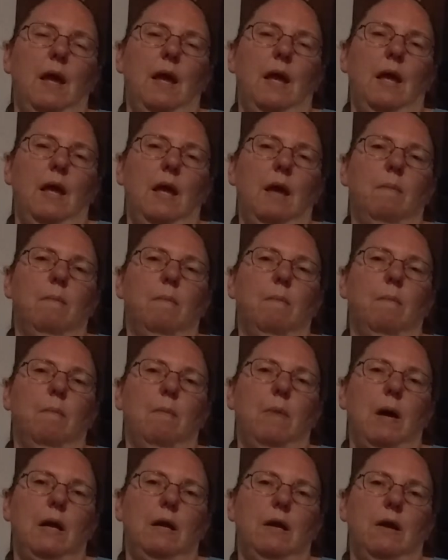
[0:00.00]
it
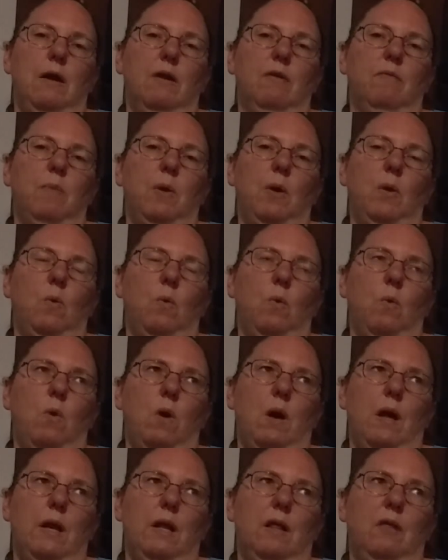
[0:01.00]
might not have been
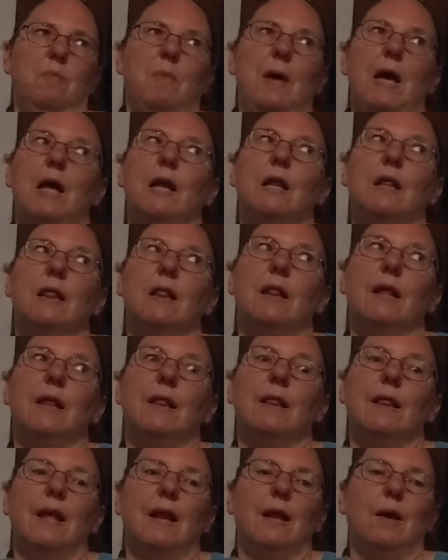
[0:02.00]
quite as bad as they
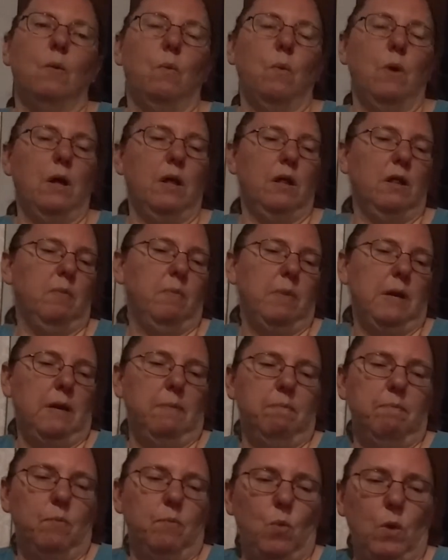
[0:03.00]
said it was, but
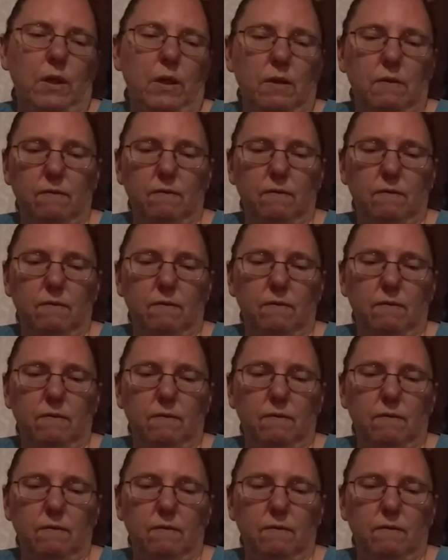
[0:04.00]
it wasn't